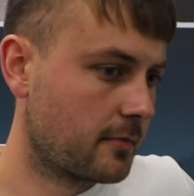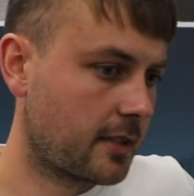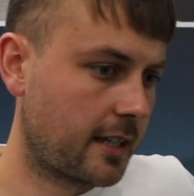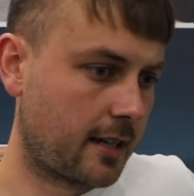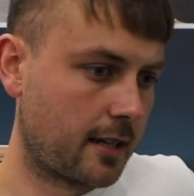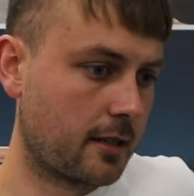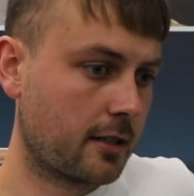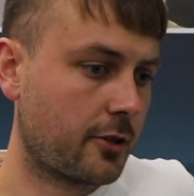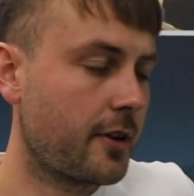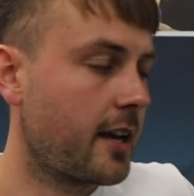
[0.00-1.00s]
kind
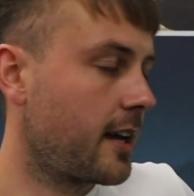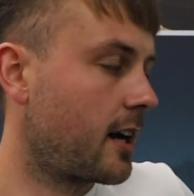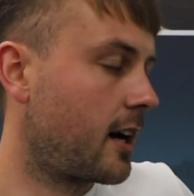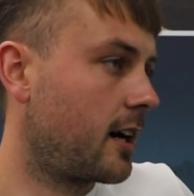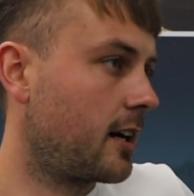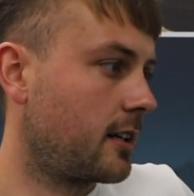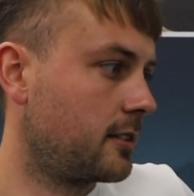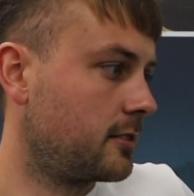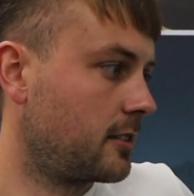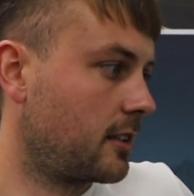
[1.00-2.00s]
of create a
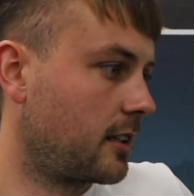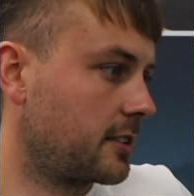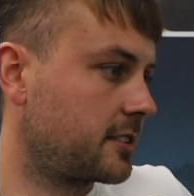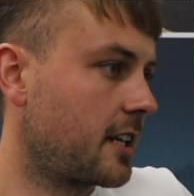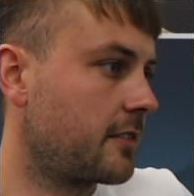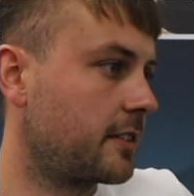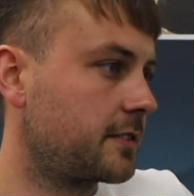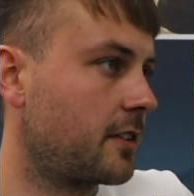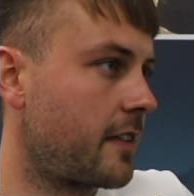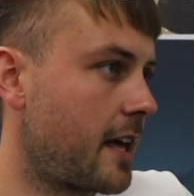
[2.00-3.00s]

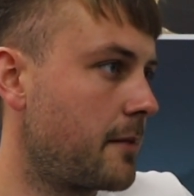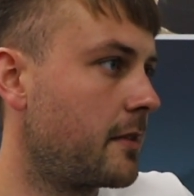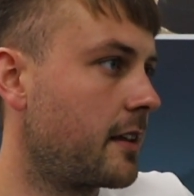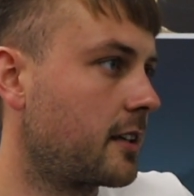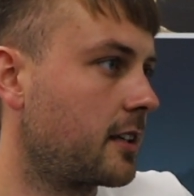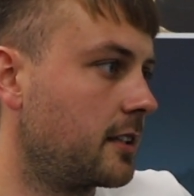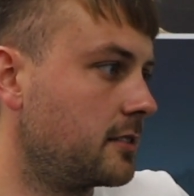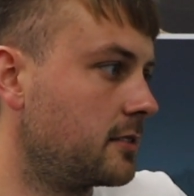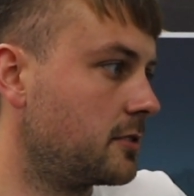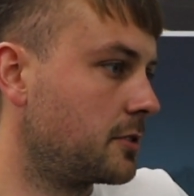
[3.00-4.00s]
service for them that
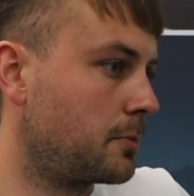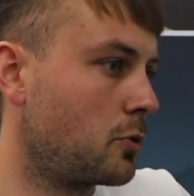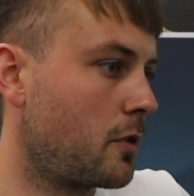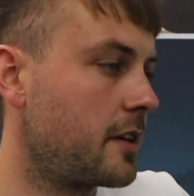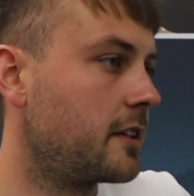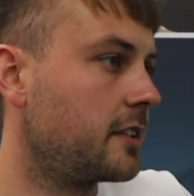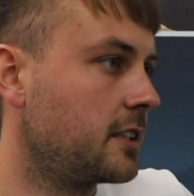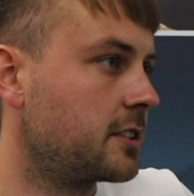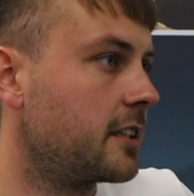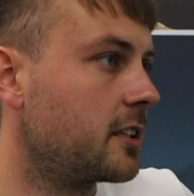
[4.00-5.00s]
can support their
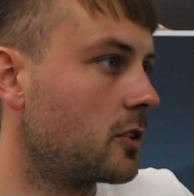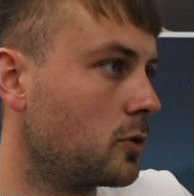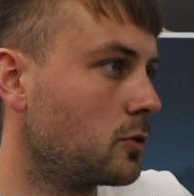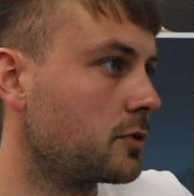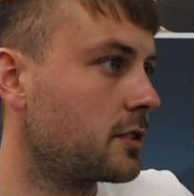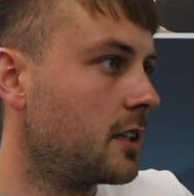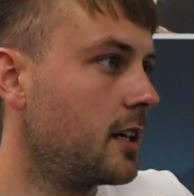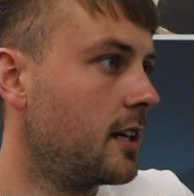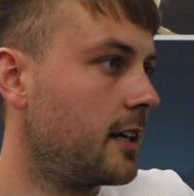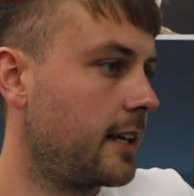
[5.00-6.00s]
needs and their goals
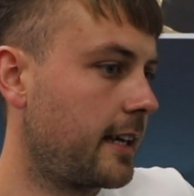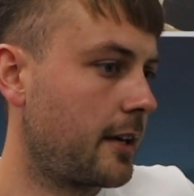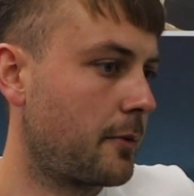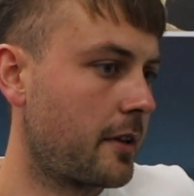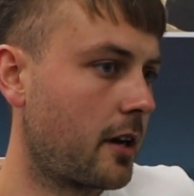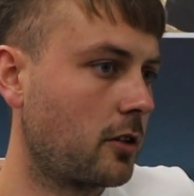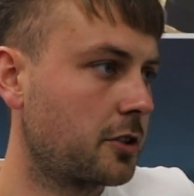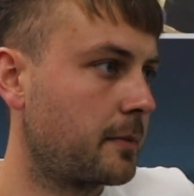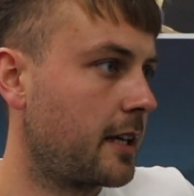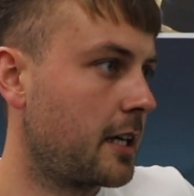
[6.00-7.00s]
with the
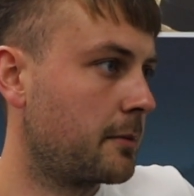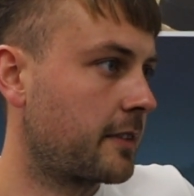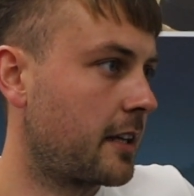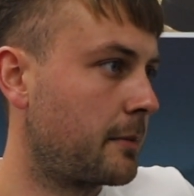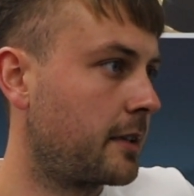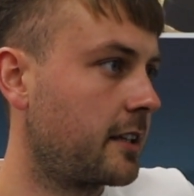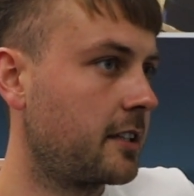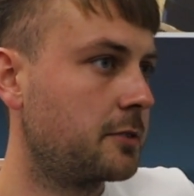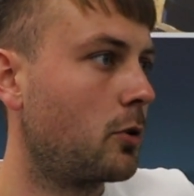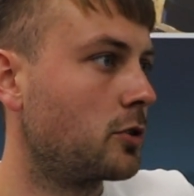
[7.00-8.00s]
ultimate aim of getting them into
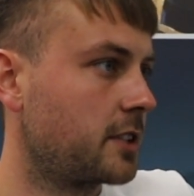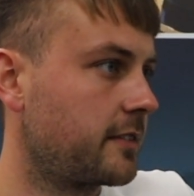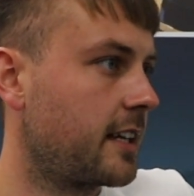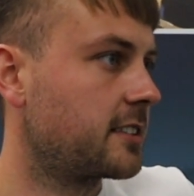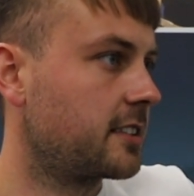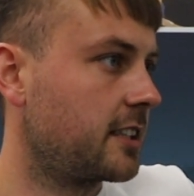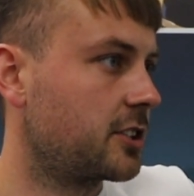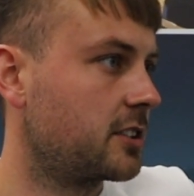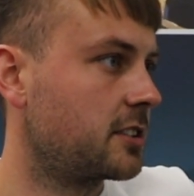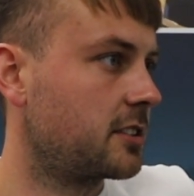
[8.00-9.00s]
these positive
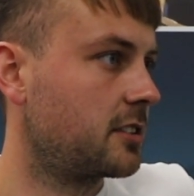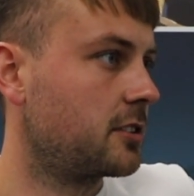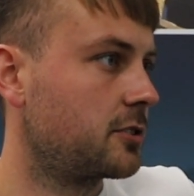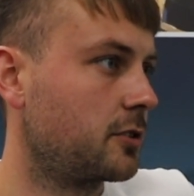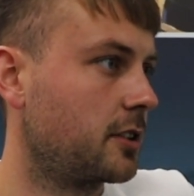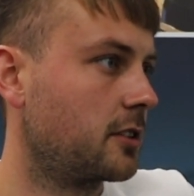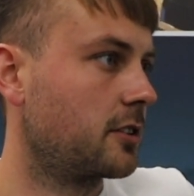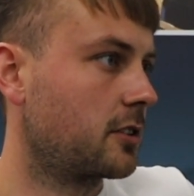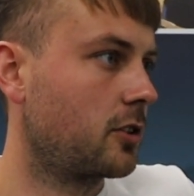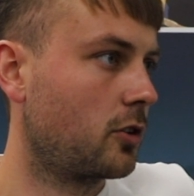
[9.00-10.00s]
destinations, so your
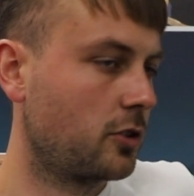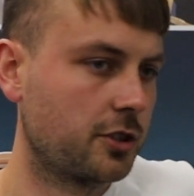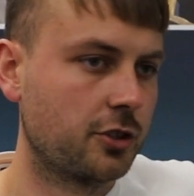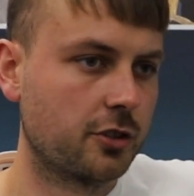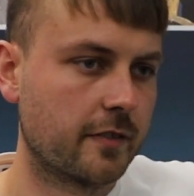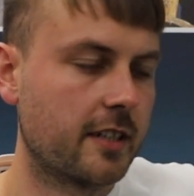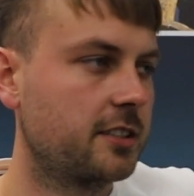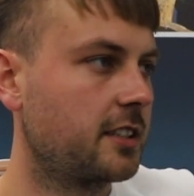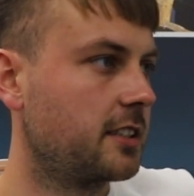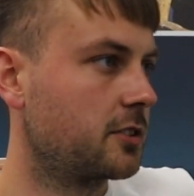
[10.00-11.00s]
colleges,
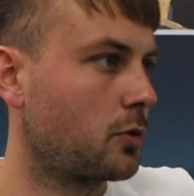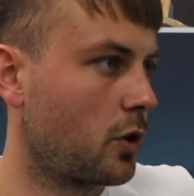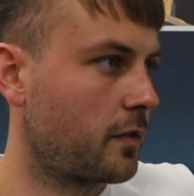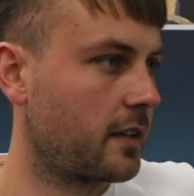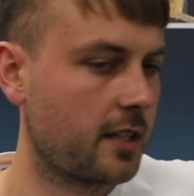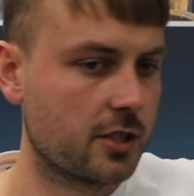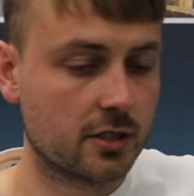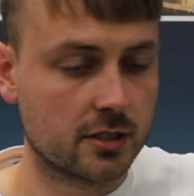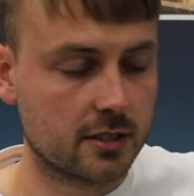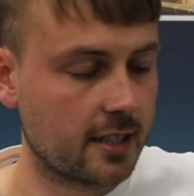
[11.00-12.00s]
universities,
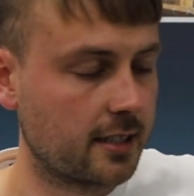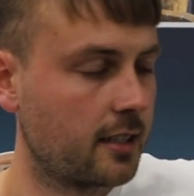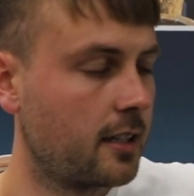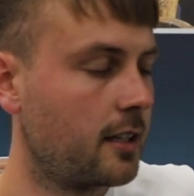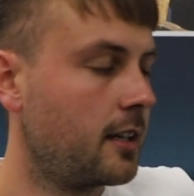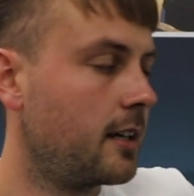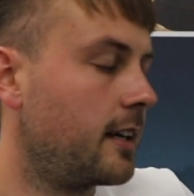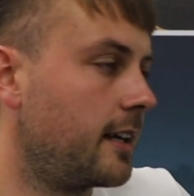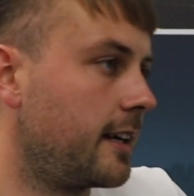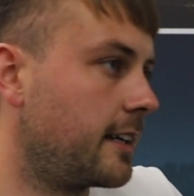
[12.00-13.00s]
qualifications, and then
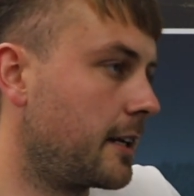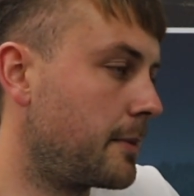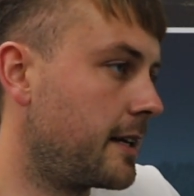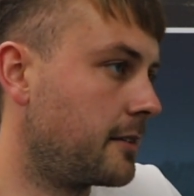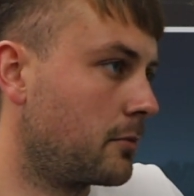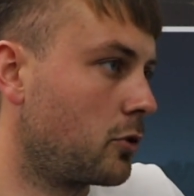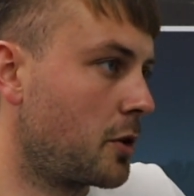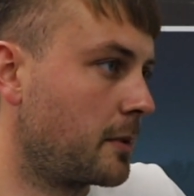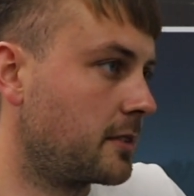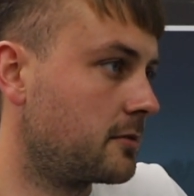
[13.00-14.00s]
into paid
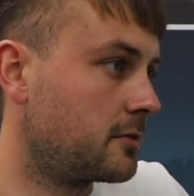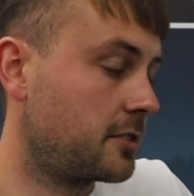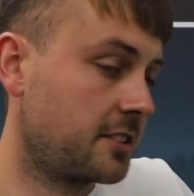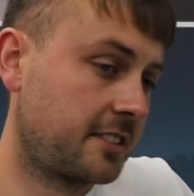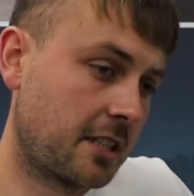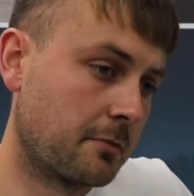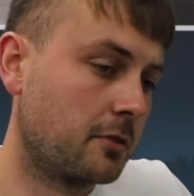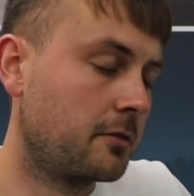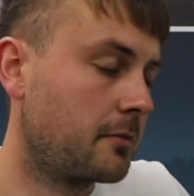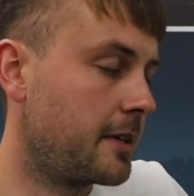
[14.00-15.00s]
employment,
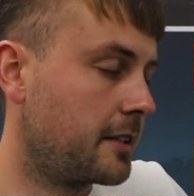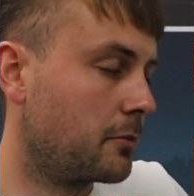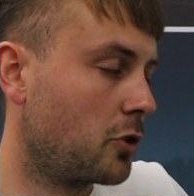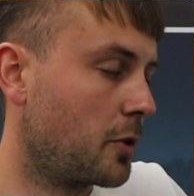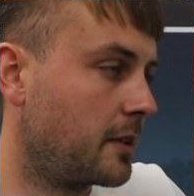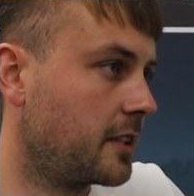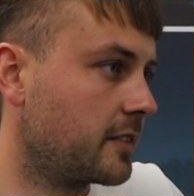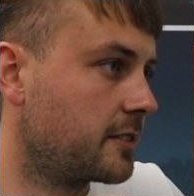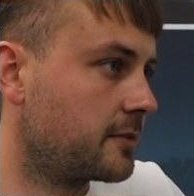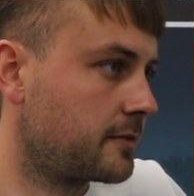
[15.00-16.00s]
sustainable paid employment even.